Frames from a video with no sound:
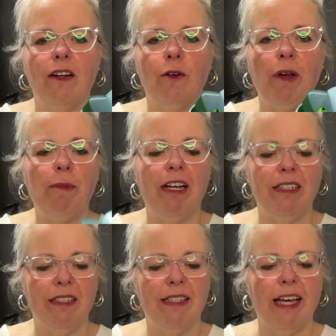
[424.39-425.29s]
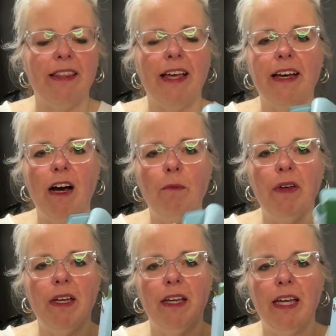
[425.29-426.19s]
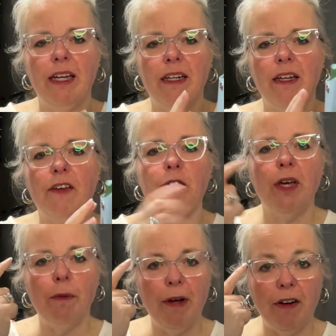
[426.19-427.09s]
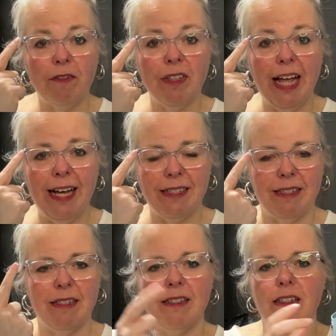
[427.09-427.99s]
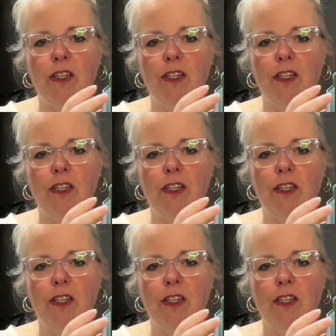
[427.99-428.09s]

or maybe I didn't say, they come in, if you get a pair of glasses,